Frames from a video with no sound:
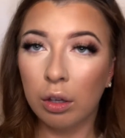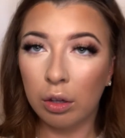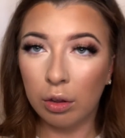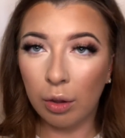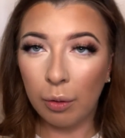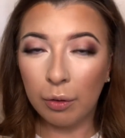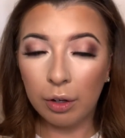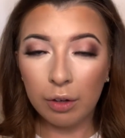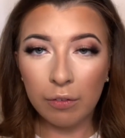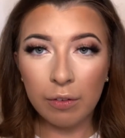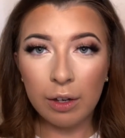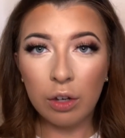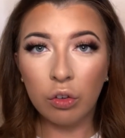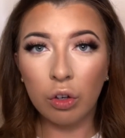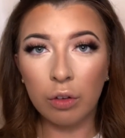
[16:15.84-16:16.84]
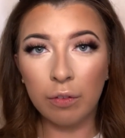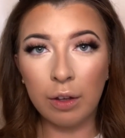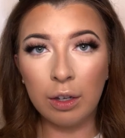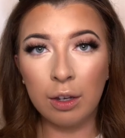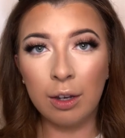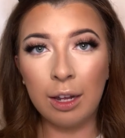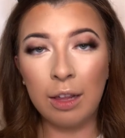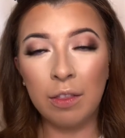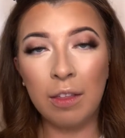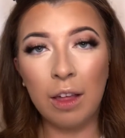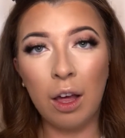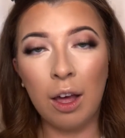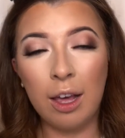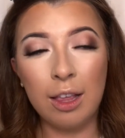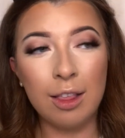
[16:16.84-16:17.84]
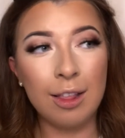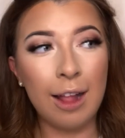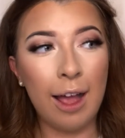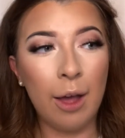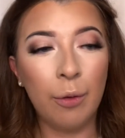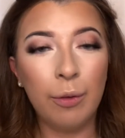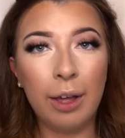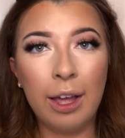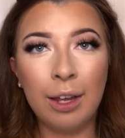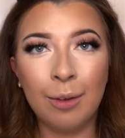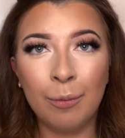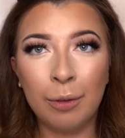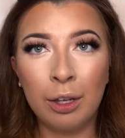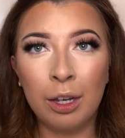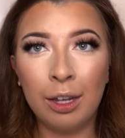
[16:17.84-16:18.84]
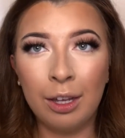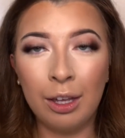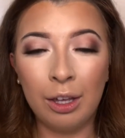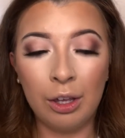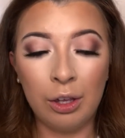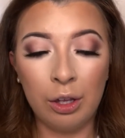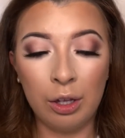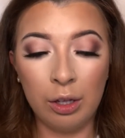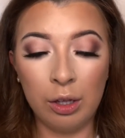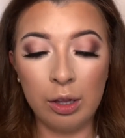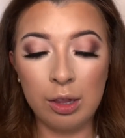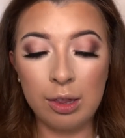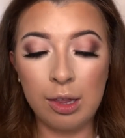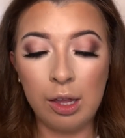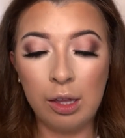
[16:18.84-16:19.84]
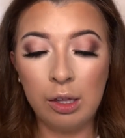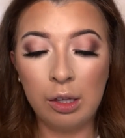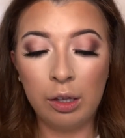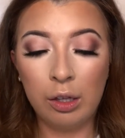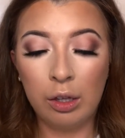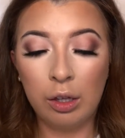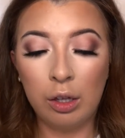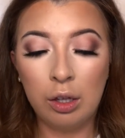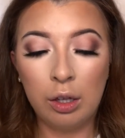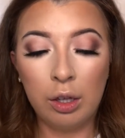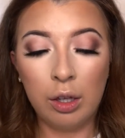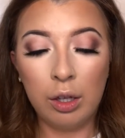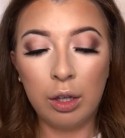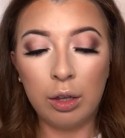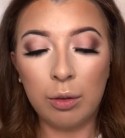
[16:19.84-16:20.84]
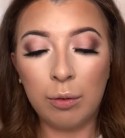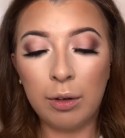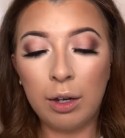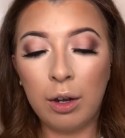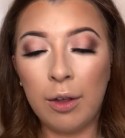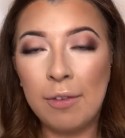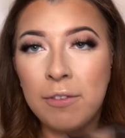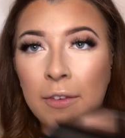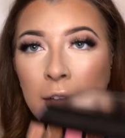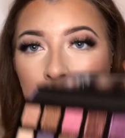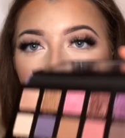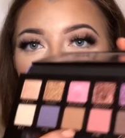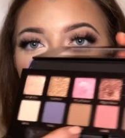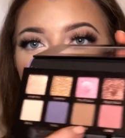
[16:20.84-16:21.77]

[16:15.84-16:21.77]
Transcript: So I'm going to finish off underneath the eyes now, and I'm going to use, so I'm going to go in first